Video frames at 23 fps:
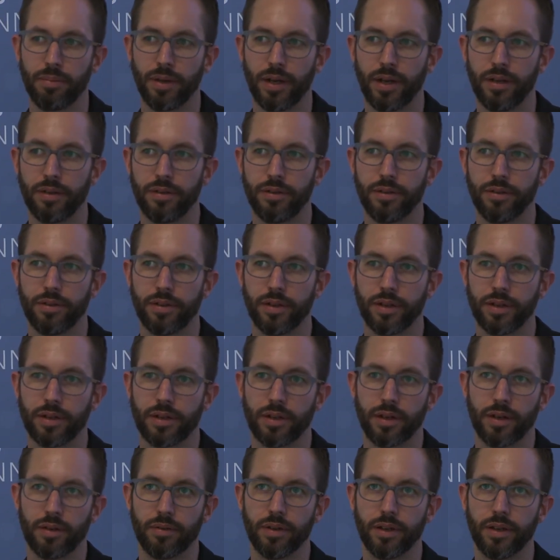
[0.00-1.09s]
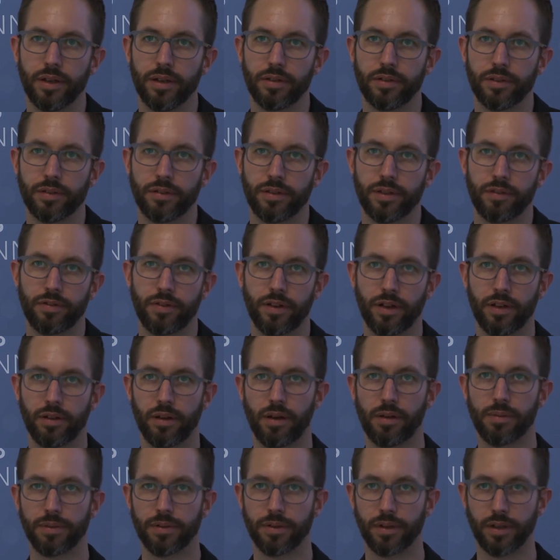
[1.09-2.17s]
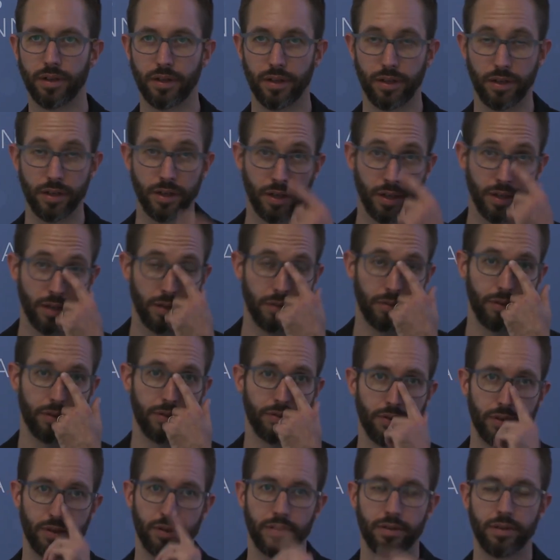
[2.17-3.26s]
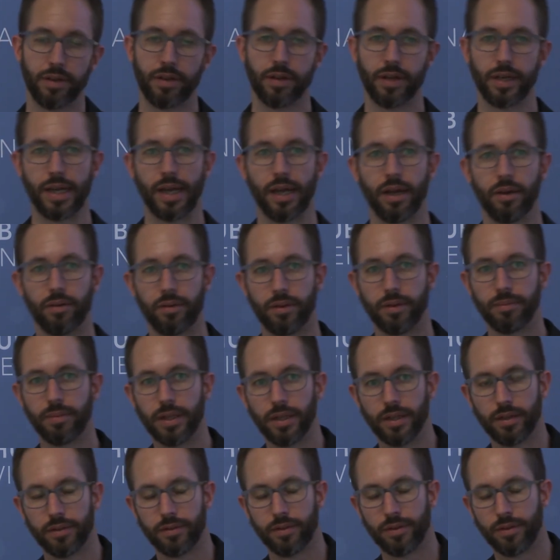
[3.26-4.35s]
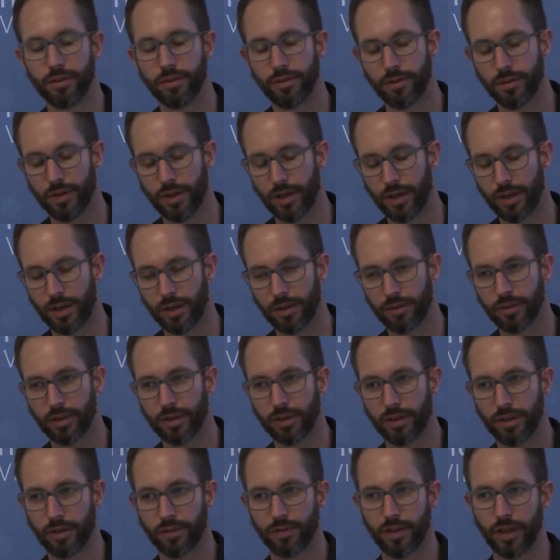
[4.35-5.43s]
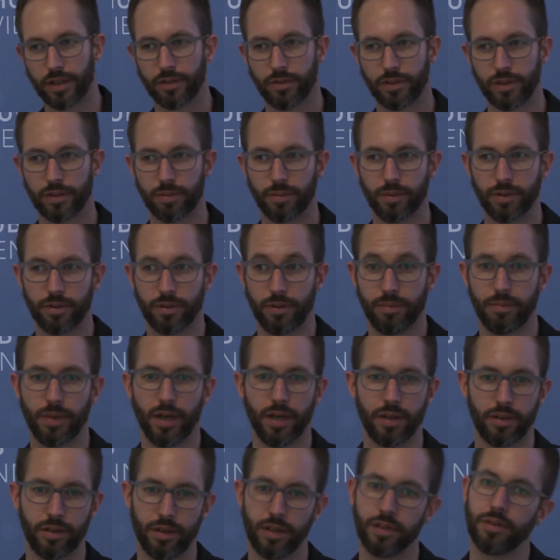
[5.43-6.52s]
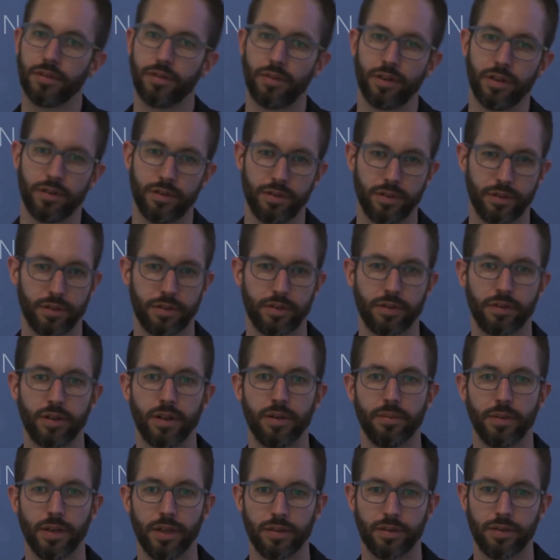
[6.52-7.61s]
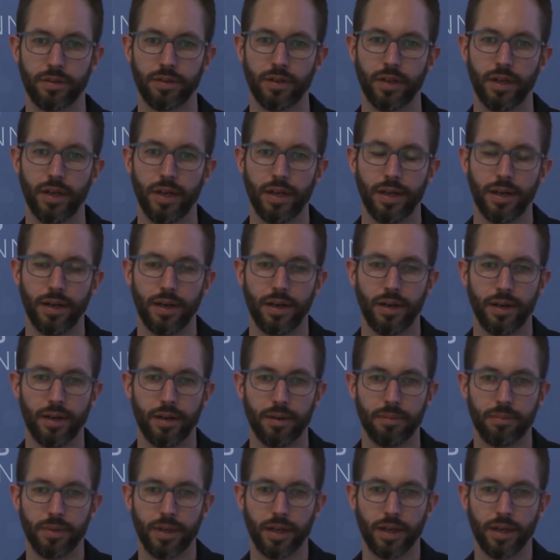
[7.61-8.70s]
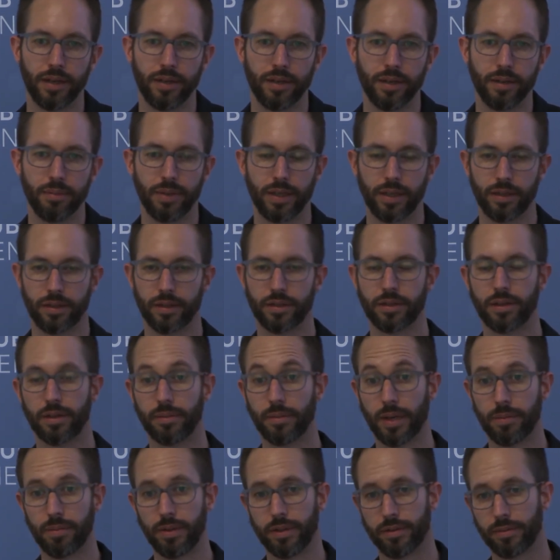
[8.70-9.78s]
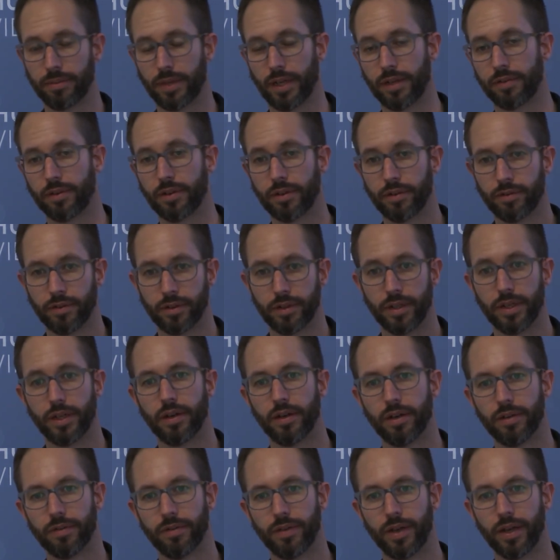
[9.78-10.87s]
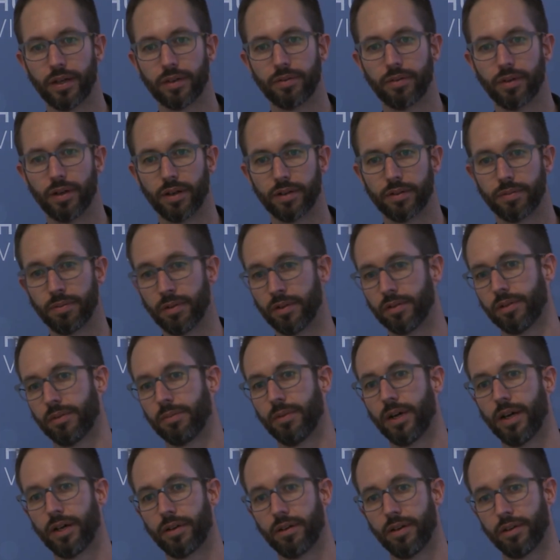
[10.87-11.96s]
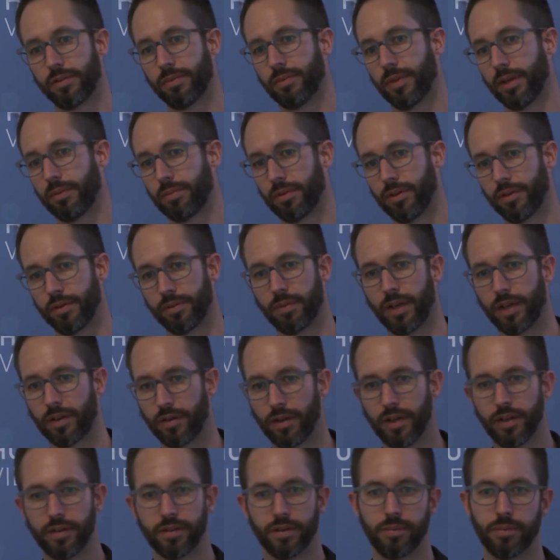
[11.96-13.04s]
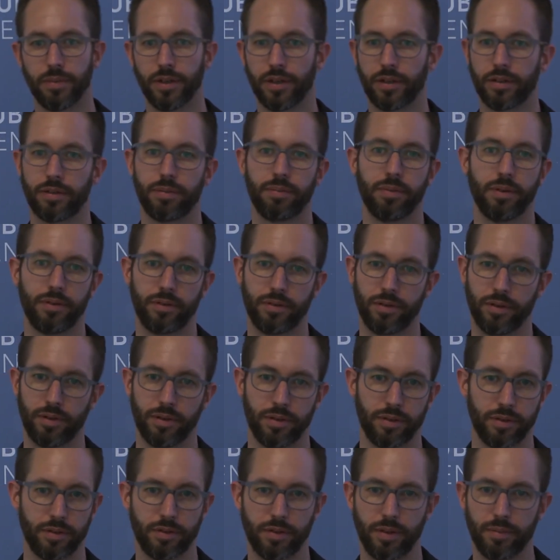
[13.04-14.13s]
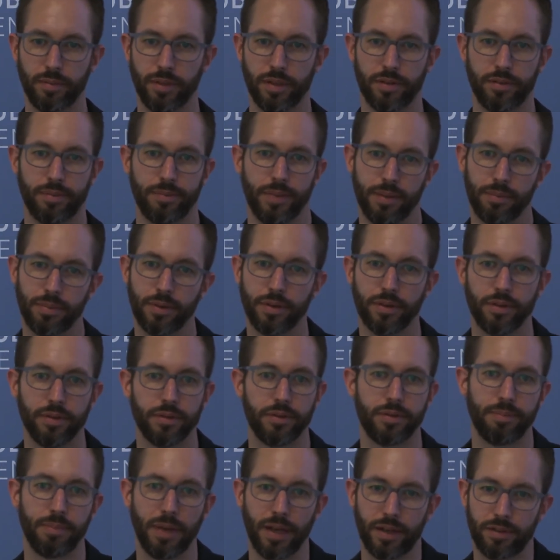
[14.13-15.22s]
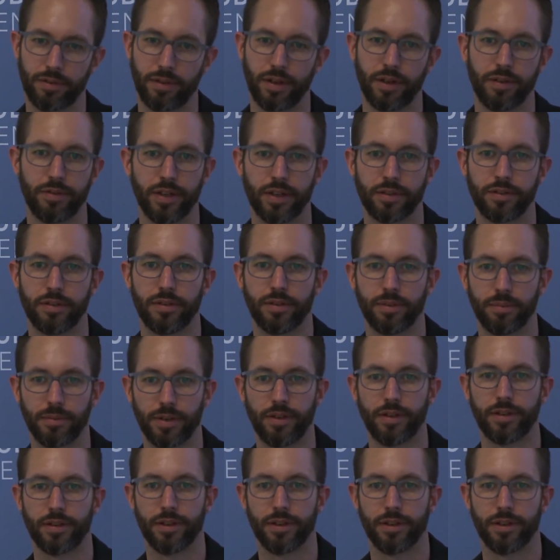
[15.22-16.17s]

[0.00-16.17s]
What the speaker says: But I do think a really interesting follow-up study, which we're considering now, would be to look at the effect of exposure to moderates versus extremists. The idea being that there might be some kind of curvilinear effect where exposure to moderates might produce moderation, but exposure to extremists might produce backfire effects or something